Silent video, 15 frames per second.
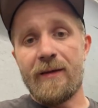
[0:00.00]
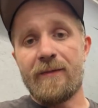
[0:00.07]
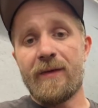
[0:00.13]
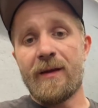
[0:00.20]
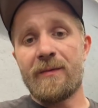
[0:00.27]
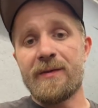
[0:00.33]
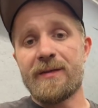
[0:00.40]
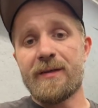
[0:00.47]

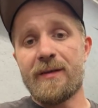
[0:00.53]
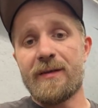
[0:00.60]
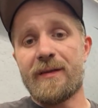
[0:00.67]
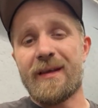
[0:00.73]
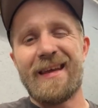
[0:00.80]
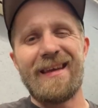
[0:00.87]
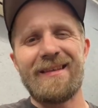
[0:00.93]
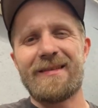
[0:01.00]
Family's good. The
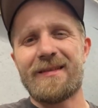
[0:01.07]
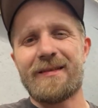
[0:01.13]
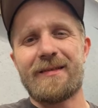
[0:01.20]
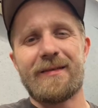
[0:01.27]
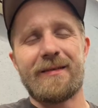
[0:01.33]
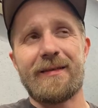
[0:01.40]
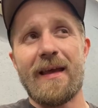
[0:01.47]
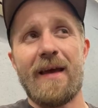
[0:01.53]
kids
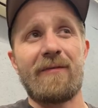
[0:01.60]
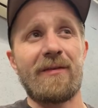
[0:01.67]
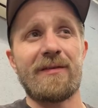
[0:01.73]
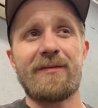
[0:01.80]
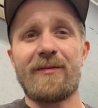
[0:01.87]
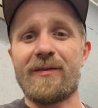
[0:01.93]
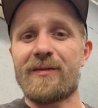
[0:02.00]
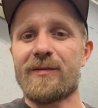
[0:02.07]
haven't
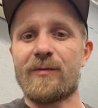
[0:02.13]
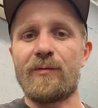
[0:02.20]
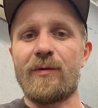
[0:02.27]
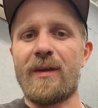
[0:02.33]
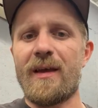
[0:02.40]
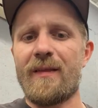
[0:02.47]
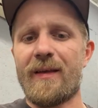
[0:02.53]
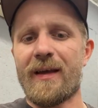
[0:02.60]
started school
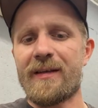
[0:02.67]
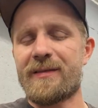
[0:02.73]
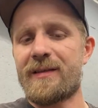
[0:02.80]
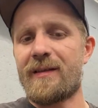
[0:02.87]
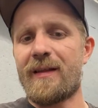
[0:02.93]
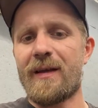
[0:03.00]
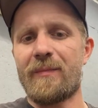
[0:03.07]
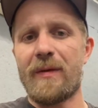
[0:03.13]
yet. Like, I see
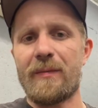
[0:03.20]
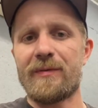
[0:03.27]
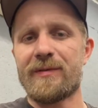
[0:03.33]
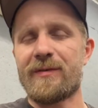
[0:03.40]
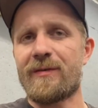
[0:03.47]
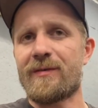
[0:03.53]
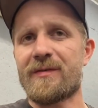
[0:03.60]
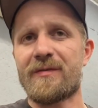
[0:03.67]
a lot of people
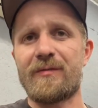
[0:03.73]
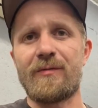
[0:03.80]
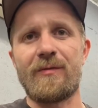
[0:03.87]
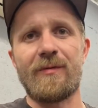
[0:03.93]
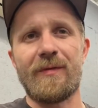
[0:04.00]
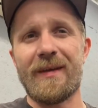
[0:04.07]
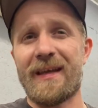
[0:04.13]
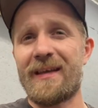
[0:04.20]
starting
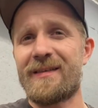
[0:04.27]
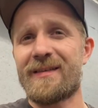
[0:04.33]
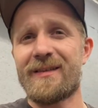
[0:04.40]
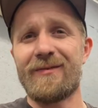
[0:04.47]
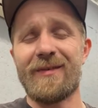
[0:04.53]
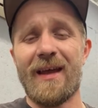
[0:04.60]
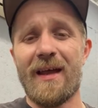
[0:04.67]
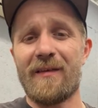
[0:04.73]
school. The kids
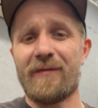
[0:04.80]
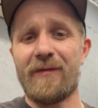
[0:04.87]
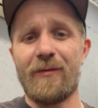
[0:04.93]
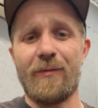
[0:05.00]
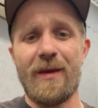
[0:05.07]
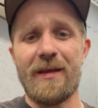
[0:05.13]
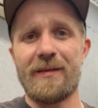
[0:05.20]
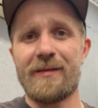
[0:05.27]
still got a few
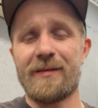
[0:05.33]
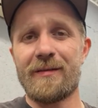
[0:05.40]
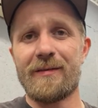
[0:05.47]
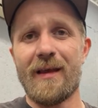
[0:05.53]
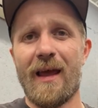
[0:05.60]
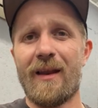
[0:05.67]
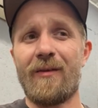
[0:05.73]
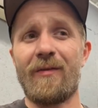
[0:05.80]
weeks.
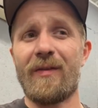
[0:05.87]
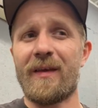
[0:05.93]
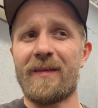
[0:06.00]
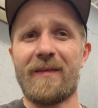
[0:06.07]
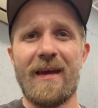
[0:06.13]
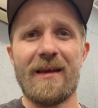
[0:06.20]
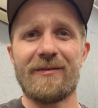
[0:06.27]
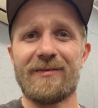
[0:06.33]
I don't think
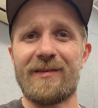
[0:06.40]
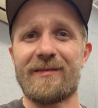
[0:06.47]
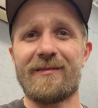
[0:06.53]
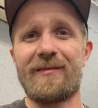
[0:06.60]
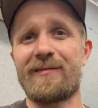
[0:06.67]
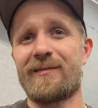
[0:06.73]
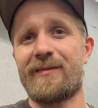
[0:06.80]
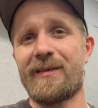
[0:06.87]
they actually
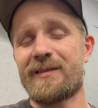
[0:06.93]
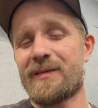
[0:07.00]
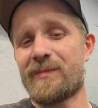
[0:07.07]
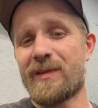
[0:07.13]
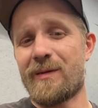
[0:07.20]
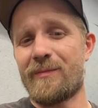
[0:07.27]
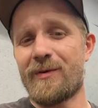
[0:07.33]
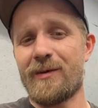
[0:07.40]
start till like
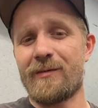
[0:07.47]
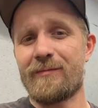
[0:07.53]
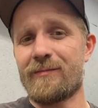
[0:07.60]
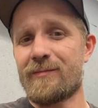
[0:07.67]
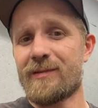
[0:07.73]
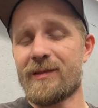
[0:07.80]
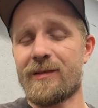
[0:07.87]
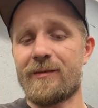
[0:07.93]
September.
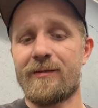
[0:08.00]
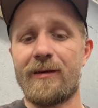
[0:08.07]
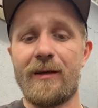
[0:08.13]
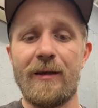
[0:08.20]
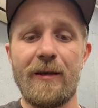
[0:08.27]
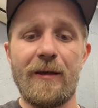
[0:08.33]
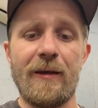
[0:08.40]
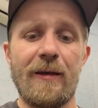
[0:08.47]
So
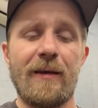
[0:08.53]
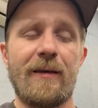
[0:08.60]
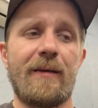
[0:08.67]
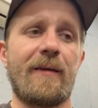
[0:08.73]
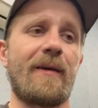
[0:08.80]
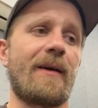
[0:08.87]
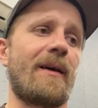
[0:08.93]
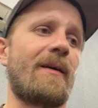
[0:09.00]

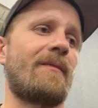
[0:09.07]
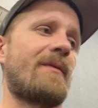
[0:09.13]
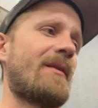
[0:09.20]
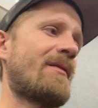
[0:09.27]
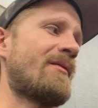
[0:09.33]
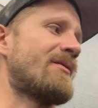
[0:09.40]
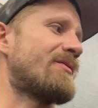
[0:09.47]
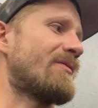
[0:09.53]

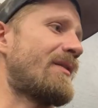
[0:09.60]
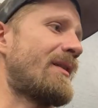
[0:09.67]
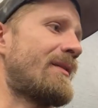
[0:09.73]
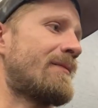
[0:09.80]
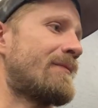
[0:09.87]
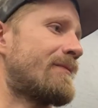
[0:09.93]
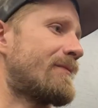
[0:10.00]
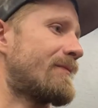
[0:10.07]
they're
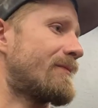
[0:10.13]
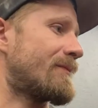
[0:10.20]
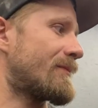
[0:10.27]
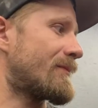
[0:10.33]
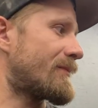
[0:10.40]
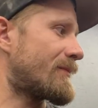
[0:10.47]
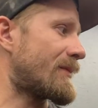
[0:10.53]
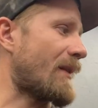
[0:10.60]
enjoying
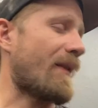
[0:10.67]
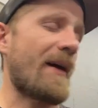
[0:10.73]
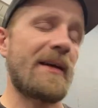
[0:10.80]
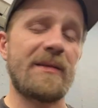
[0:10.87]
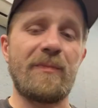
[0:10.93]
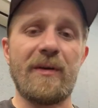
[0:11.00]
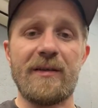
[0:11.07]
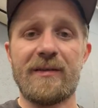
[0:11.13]
the
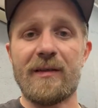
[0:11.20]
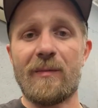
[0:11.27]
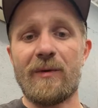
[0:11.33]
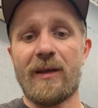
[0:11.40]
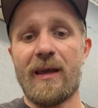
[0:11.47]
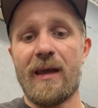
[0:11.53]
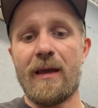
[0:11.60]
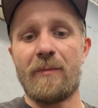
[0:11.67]
last bit of summer
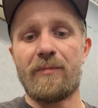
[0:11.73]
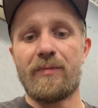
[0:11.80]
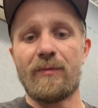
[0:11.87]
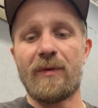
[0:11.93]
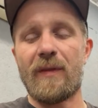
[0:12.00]
camp.